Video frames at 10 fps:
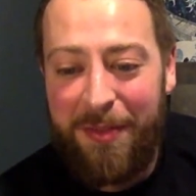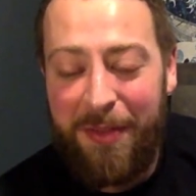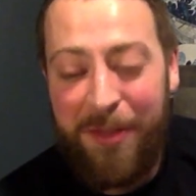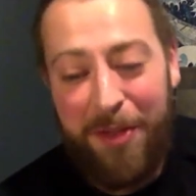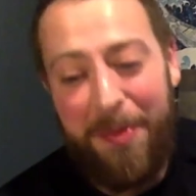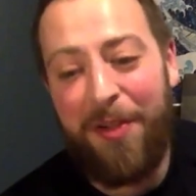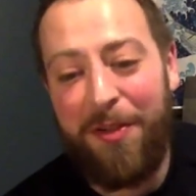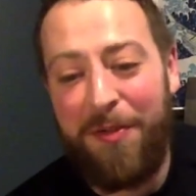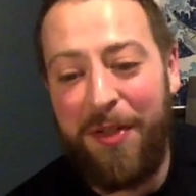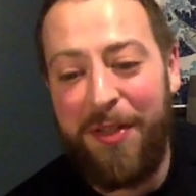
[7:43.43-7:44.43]
There could be a
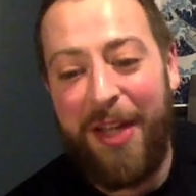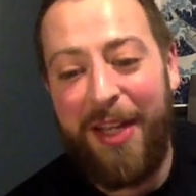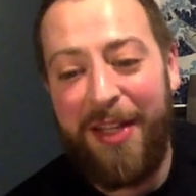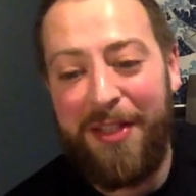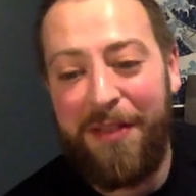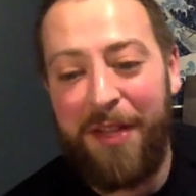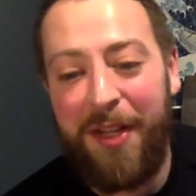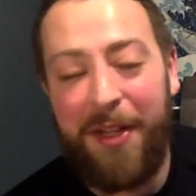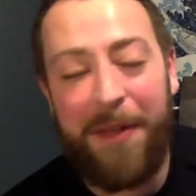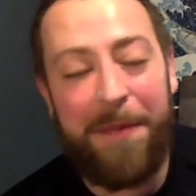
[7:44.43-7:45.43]
good reason. I guess if
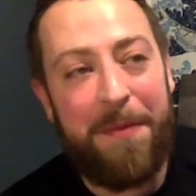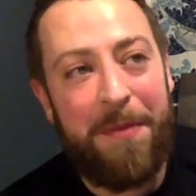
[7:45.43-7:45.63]
like